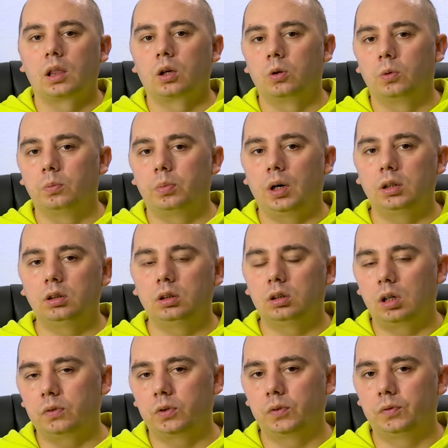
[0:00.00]
Combine
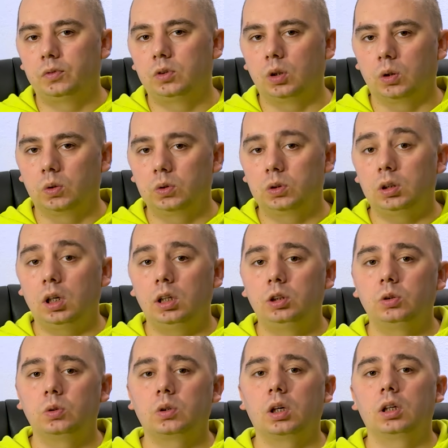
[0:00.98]
enough of those
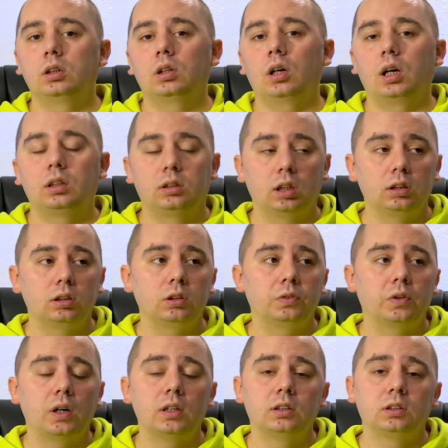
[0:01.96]
and you can
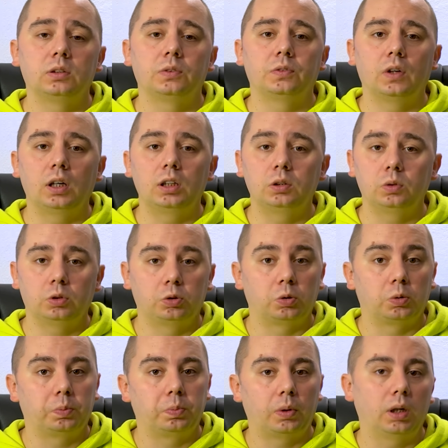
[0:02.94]
identify a device with
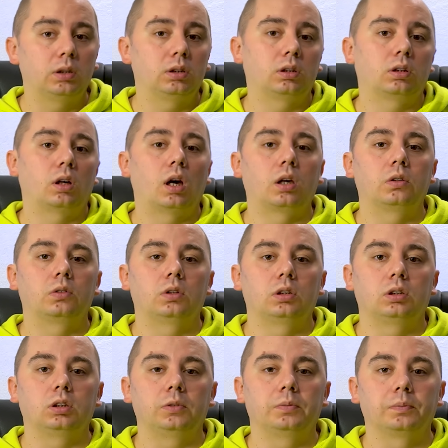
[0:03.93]
surprising
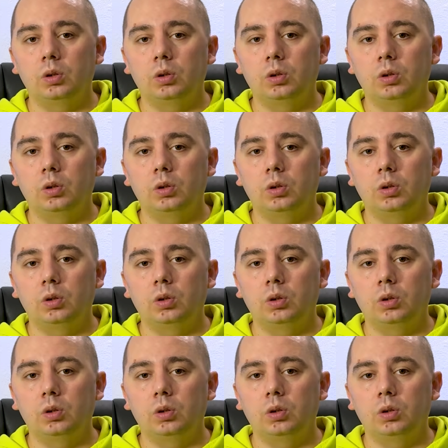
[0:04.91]
accuracy.